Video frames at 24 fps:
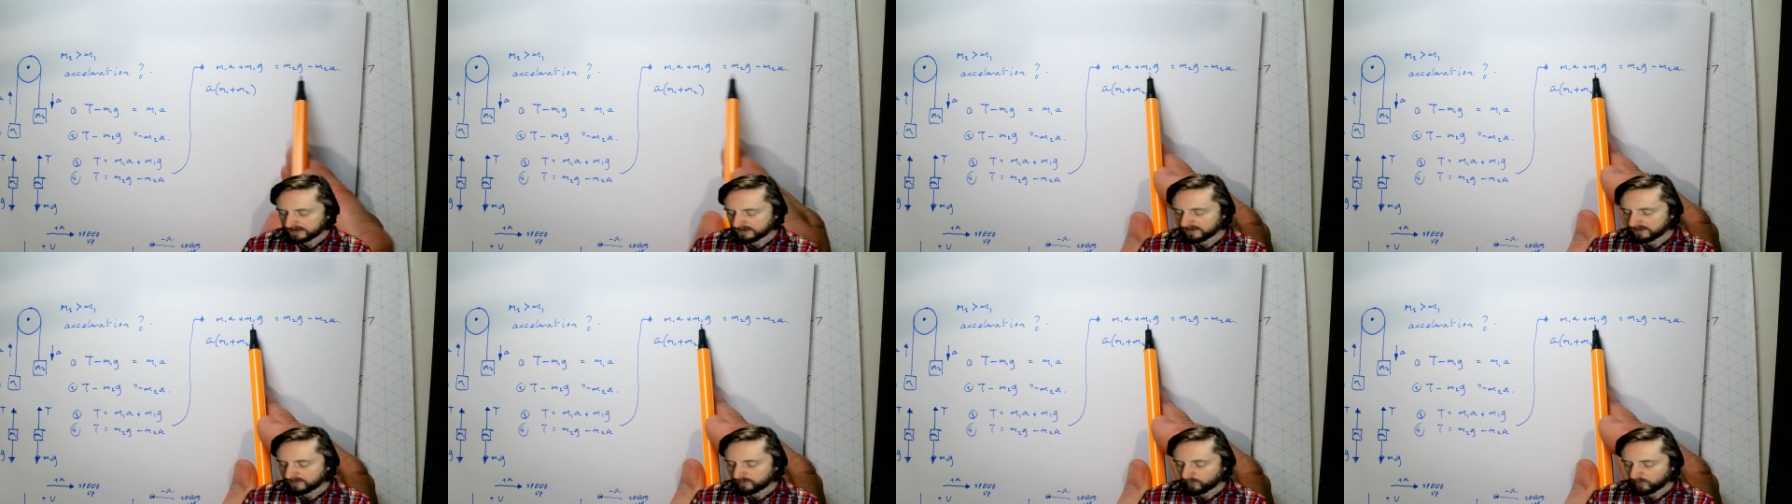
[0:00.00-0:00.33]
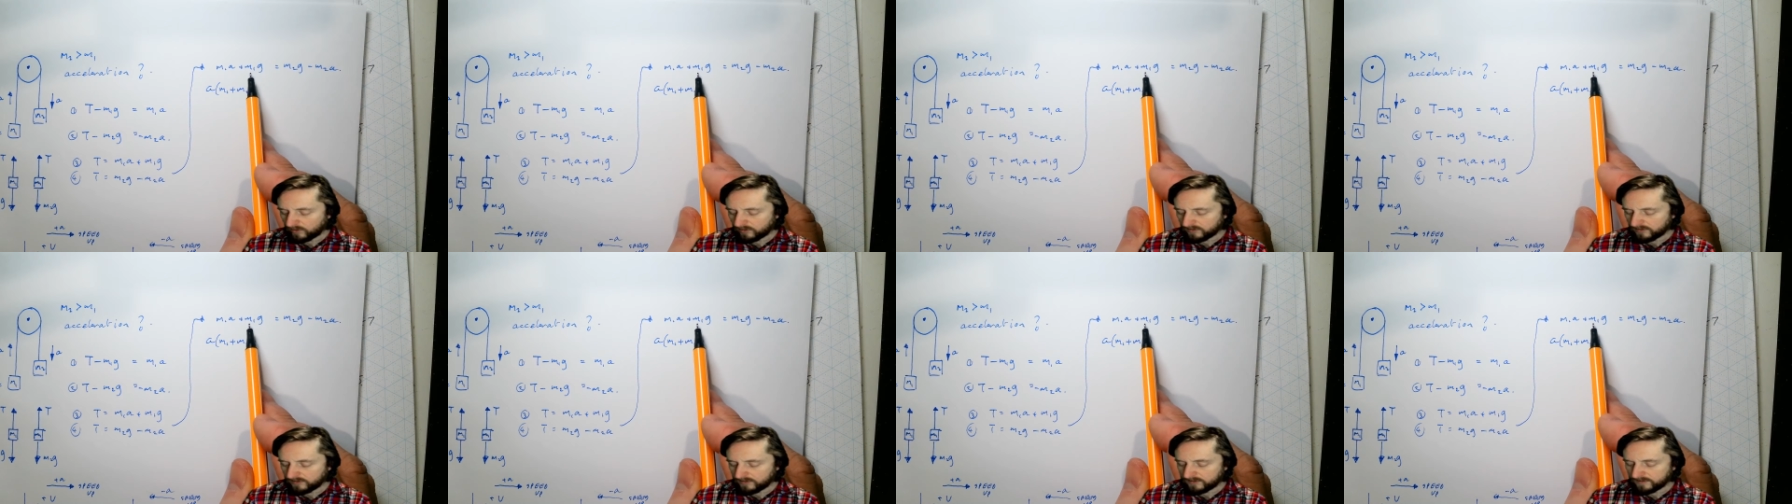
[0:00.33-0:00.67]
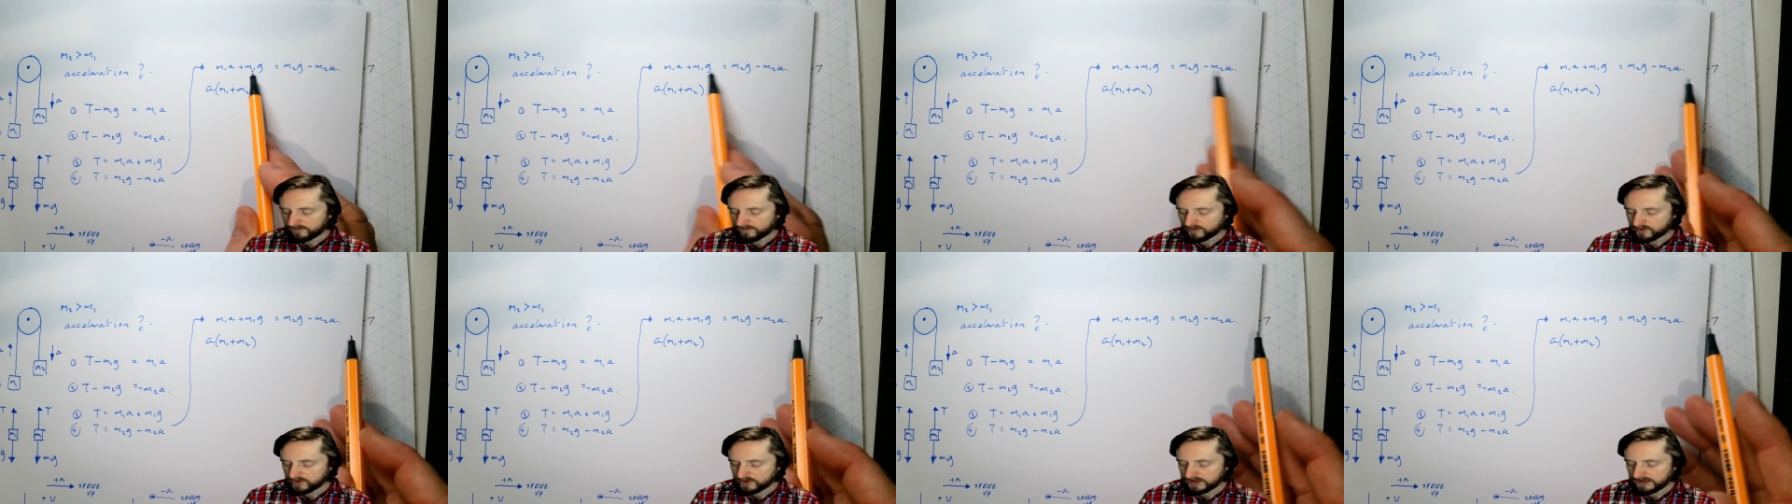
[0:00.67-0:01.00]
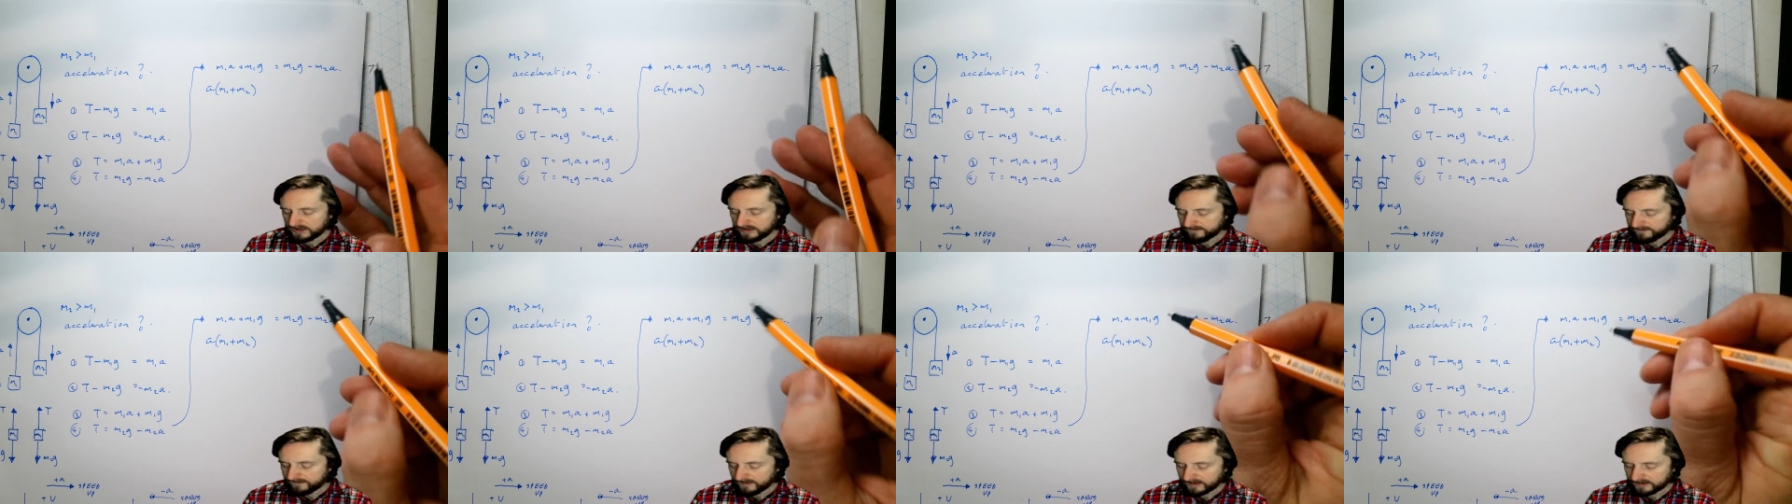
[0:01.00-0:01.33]
the
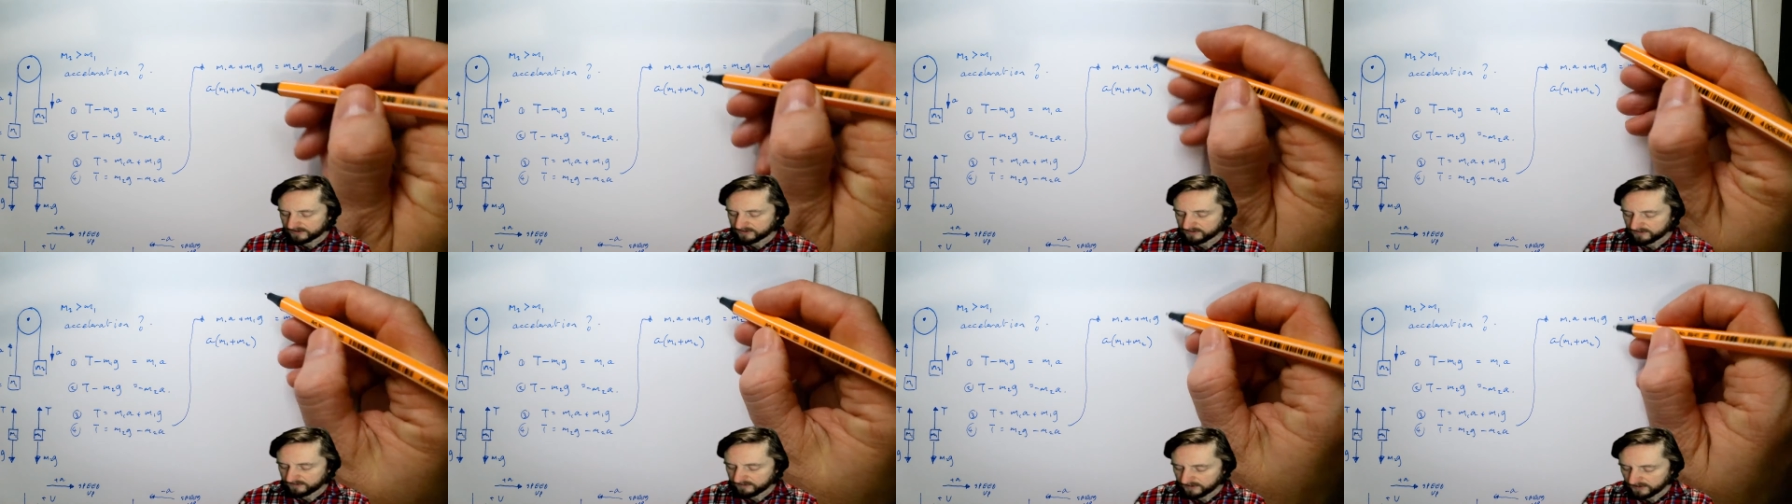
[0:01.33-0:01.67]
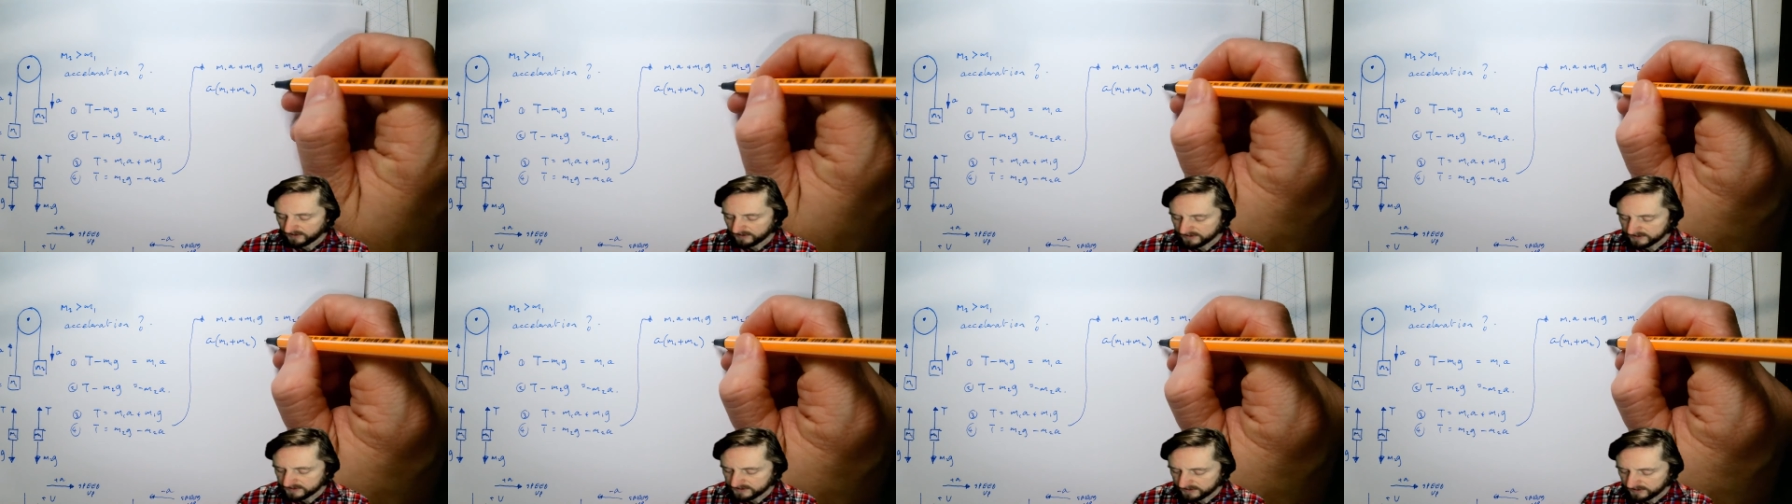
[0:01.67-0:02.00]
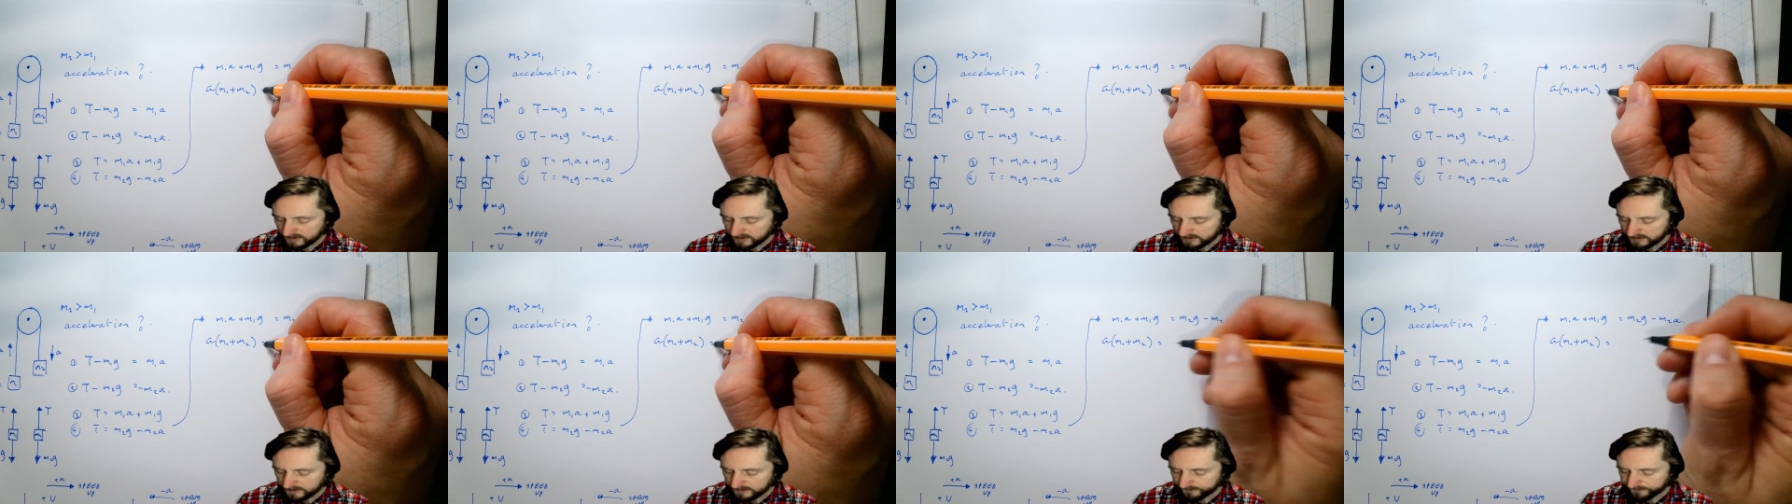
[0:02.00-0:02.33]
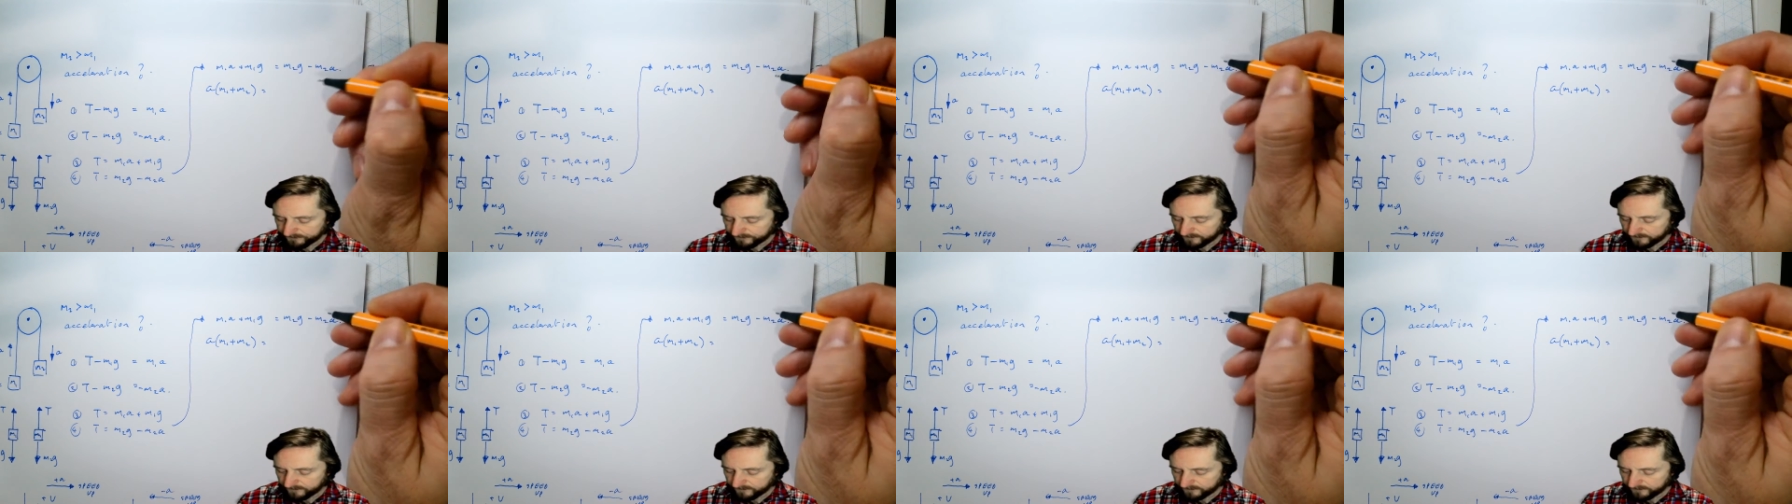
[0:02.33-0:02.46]
g factor of the other side.